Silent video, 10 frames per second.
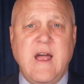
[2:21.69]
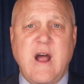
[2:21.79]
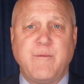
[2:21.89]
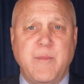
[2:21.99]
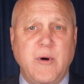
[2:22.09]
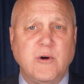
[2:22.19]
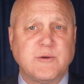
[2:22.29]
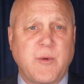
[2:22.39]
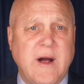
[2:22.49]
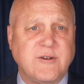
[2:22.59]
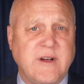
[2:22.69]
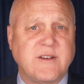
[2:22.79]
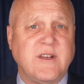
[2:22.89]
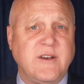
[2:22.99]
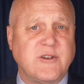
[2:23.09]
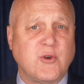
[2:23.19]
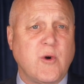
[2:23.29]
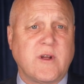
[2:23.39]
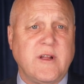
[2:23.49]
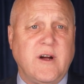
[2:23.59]
have proposed projects in
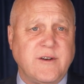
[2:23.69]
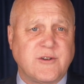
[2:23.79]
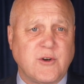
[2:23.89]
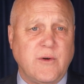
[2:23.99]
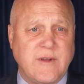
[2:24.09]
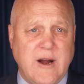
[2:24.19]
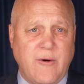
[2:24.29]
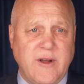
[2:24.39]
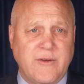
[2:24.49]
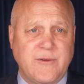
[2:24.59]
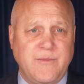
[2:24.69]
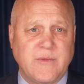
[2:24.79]
historically underserved areas.